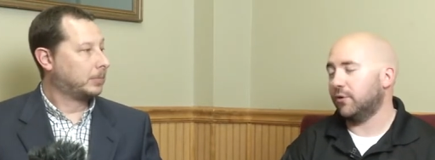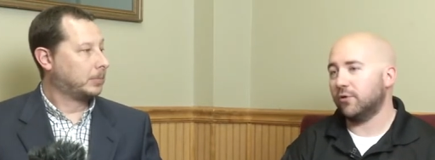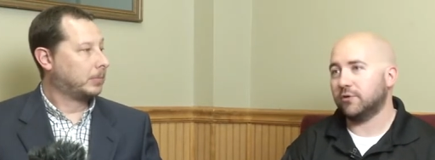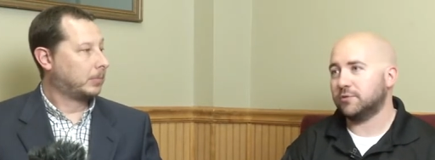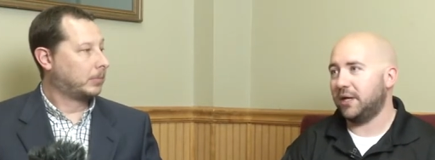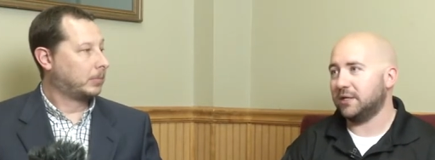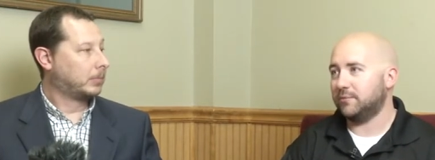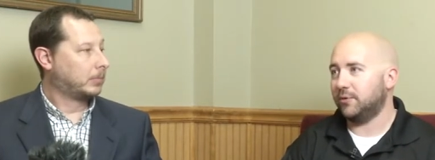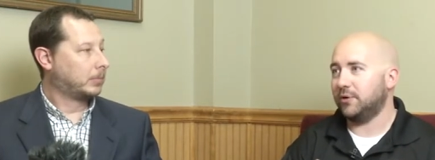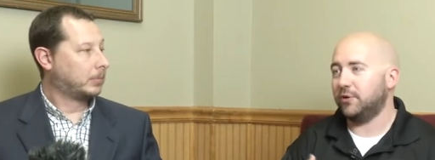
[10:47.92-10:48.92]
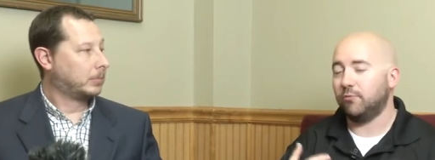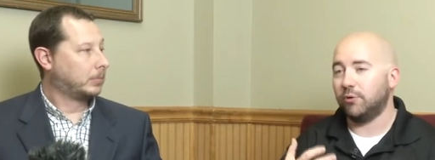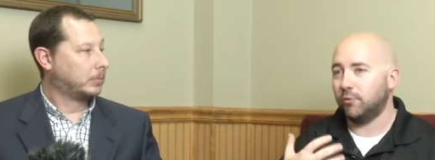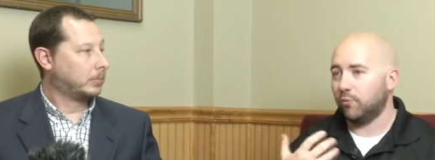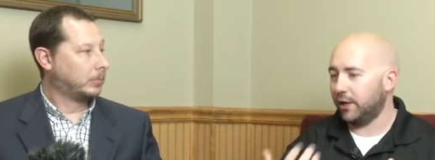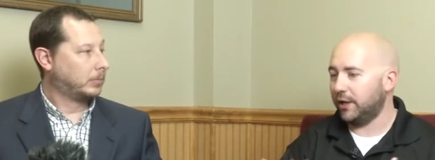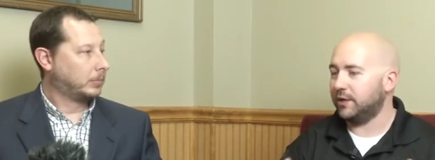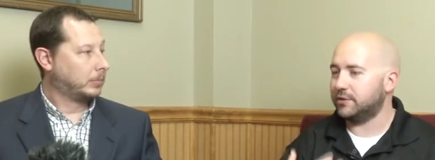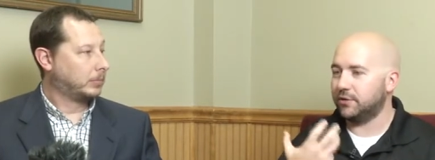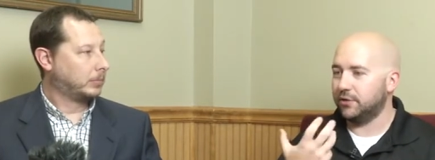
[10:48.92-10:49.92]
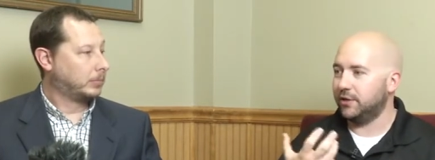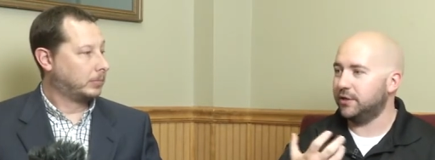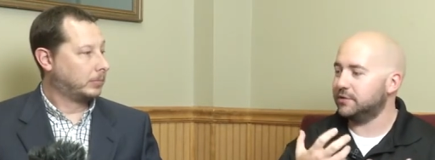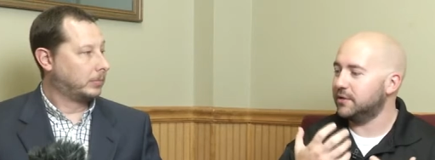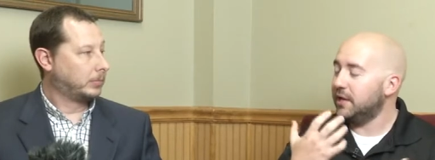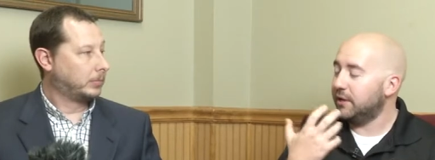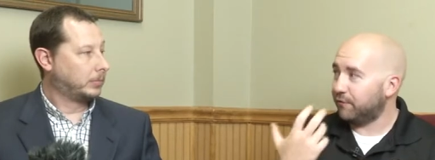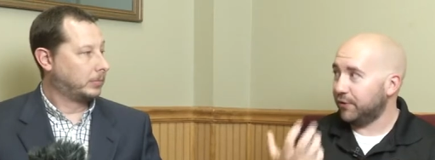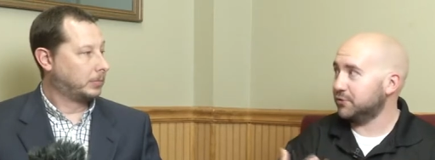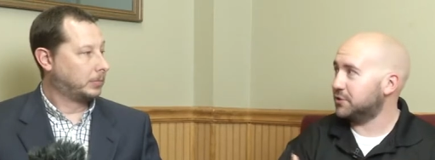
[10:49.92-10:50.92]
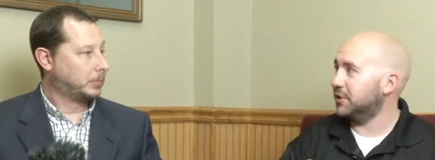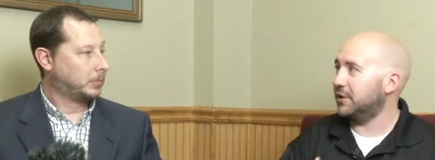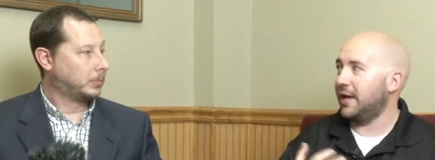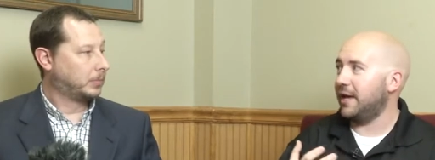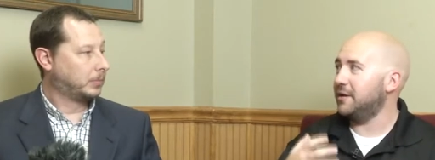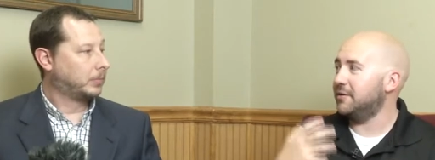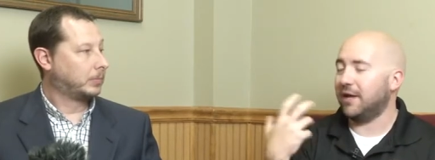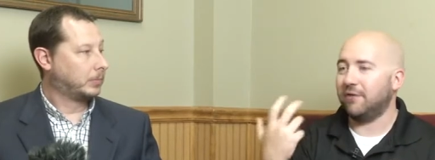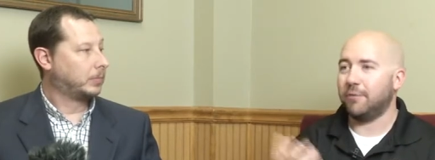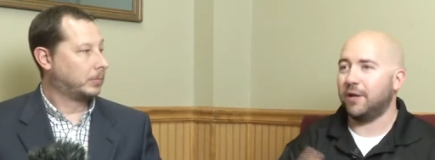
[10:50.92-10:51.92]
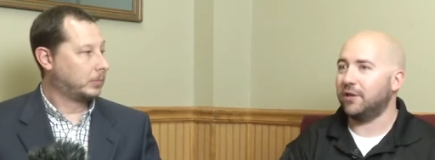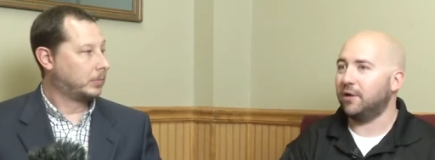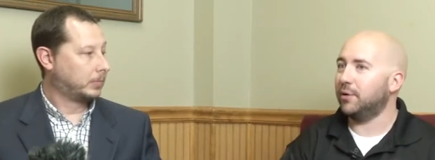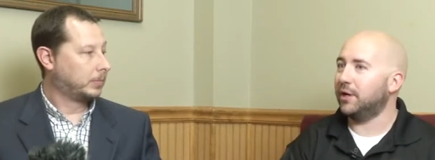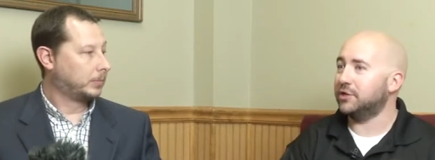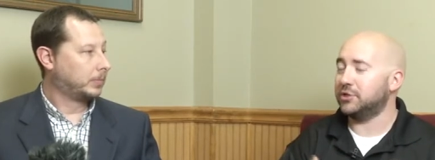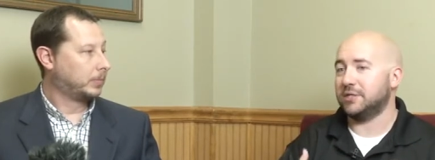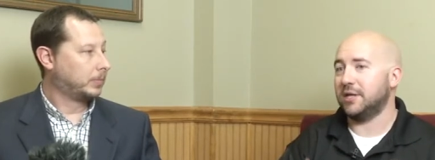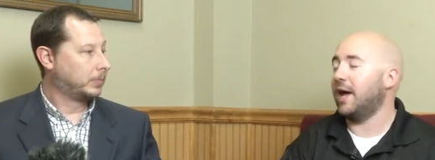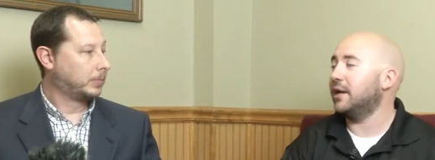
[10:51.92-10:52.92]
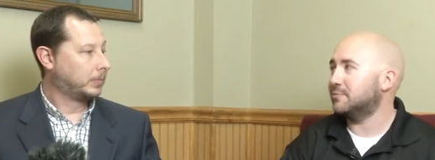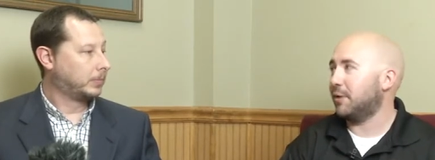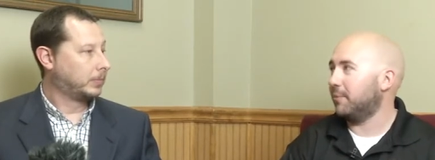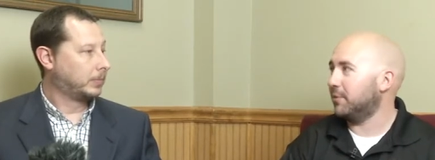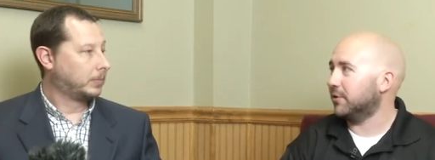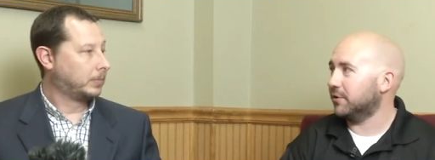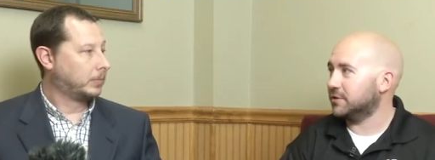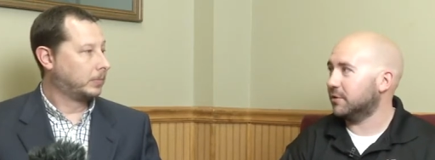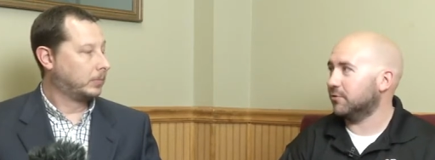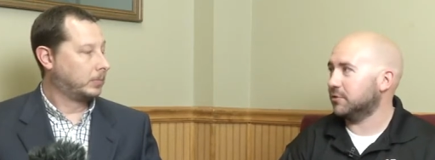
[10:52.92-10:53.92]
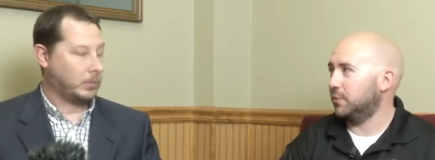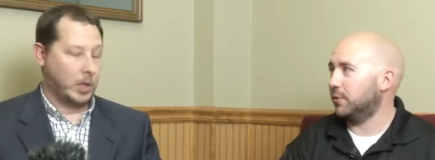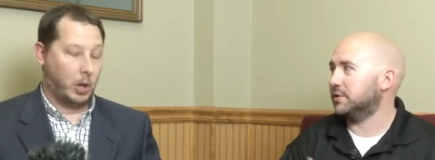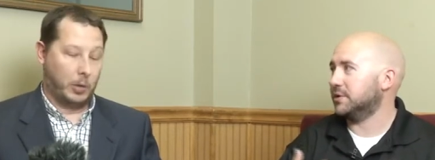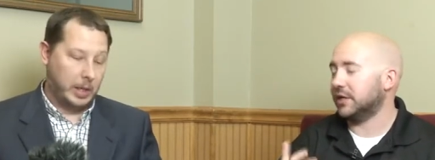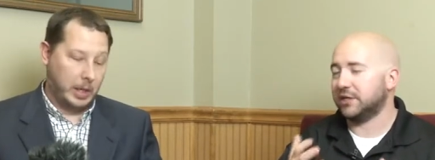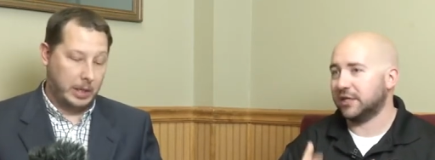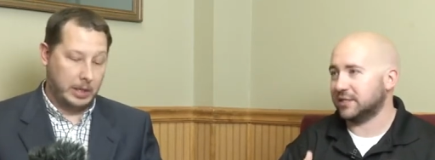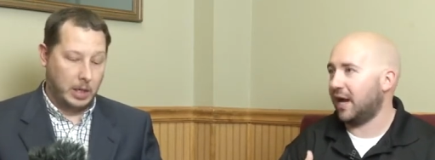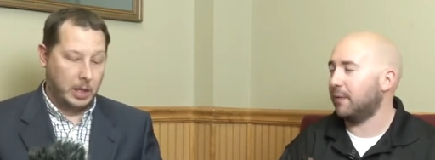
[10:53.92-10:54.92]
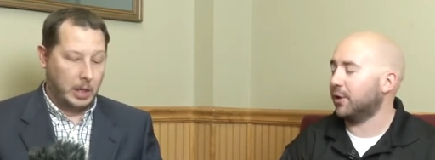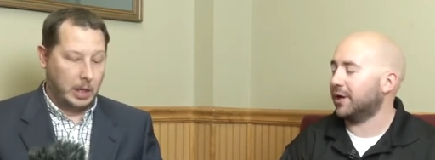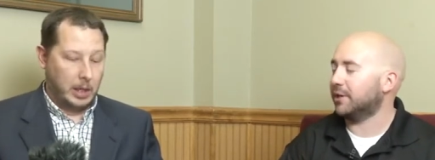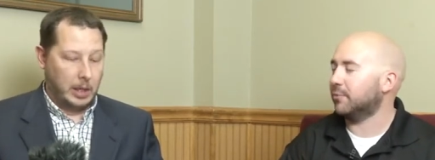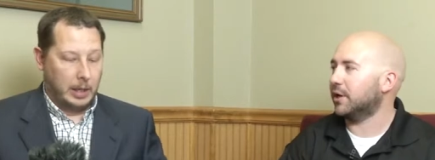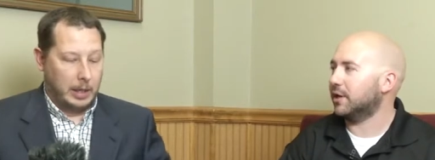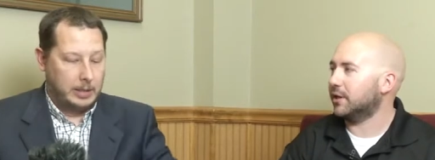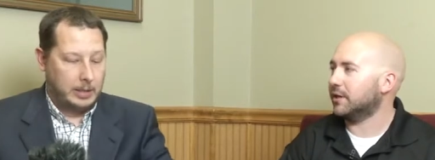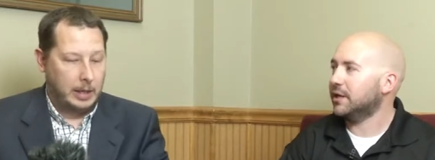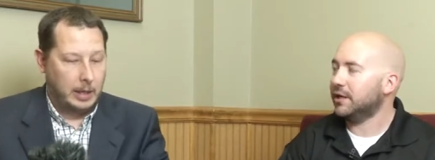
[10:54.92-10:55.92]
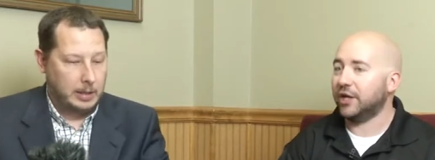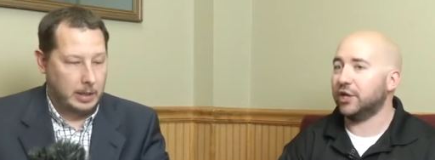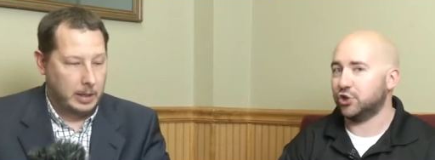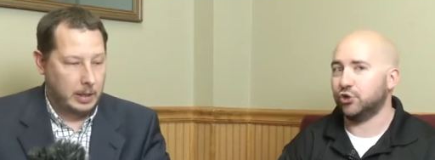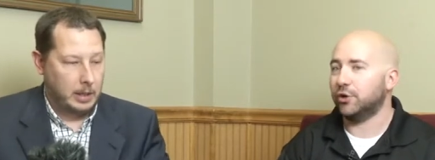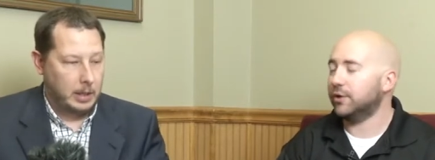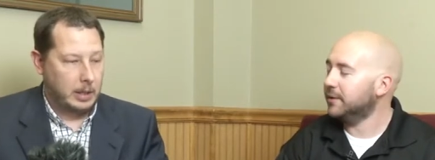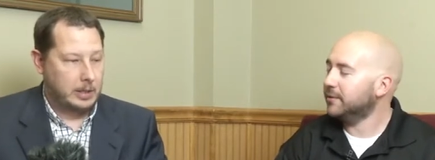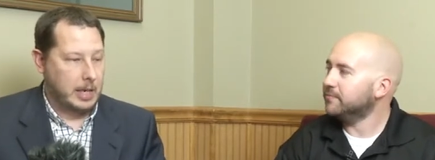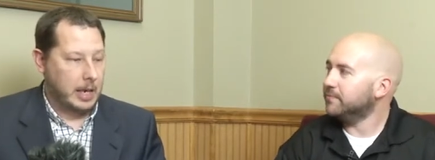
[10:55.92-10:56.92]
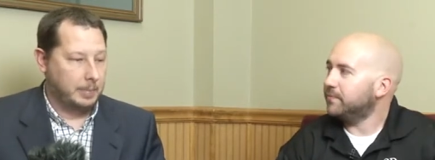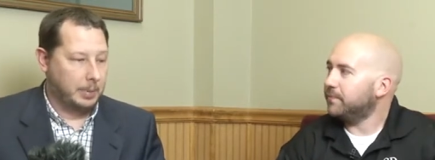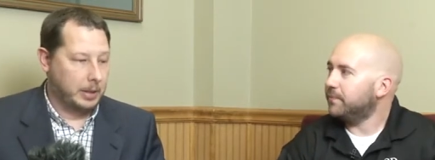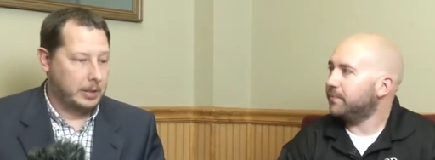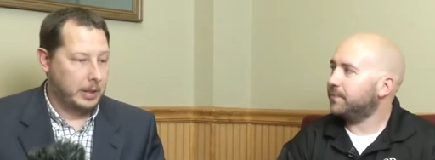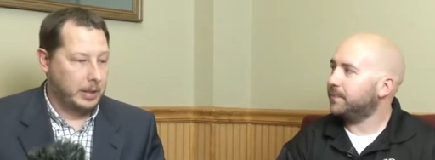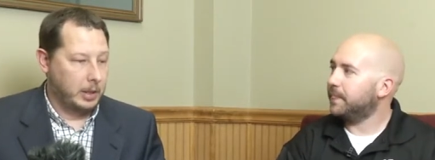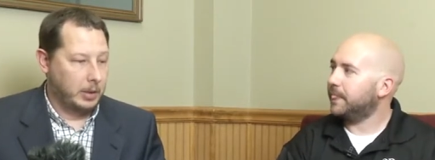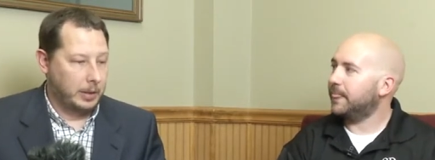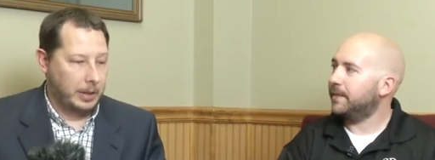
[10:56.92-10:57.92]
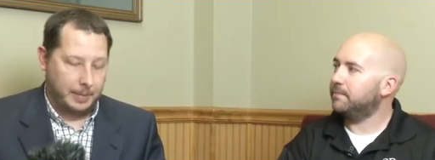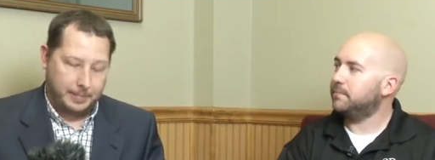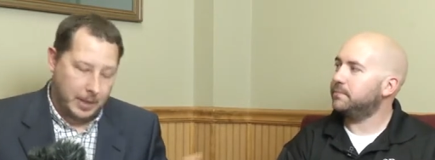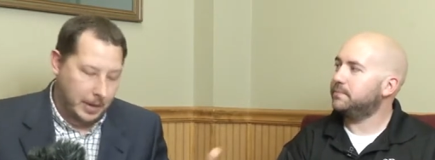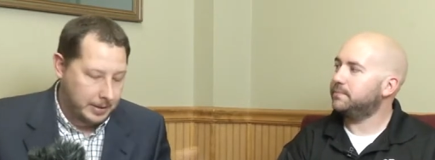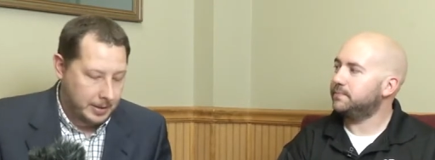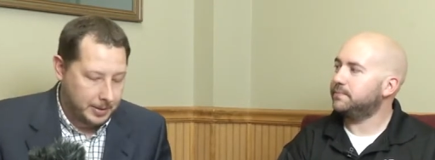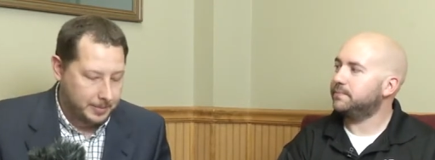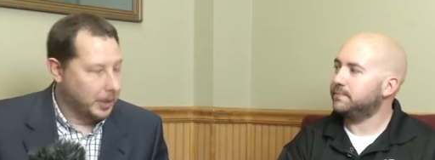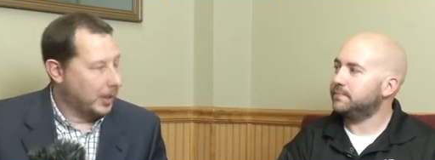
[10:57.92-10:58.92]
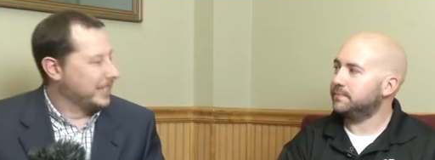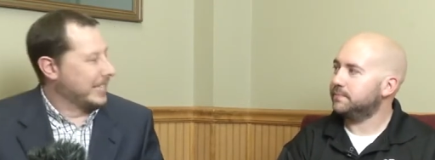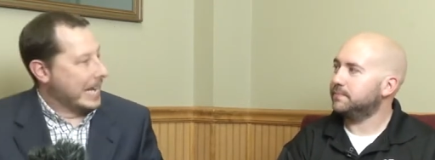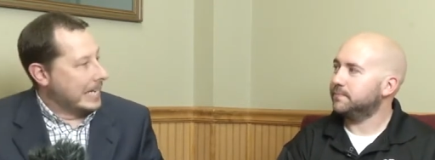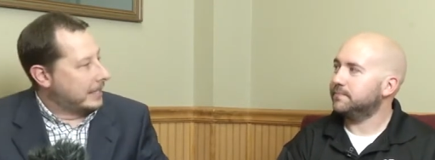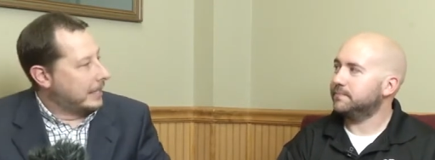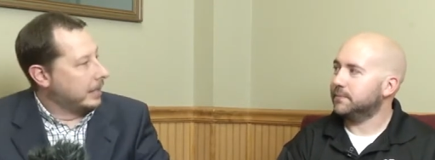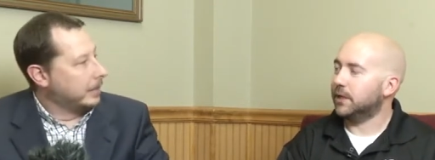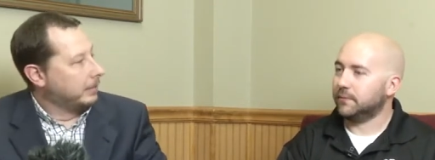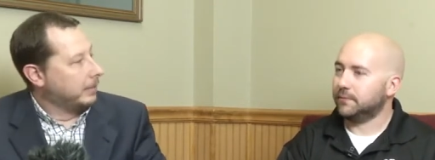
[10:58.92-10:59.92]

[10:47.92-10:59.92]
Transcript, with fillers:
Speaker 1: girls basketball, you, we want it. It's good. It's it feels good to add it to have them out there, but it's just not as popular as some of those
Speaker 2: sports, no, and it, it does it, not bring in the money that it, that it should. It's not. But uh, you know, you know, I just you know, I just hate seeing yeah.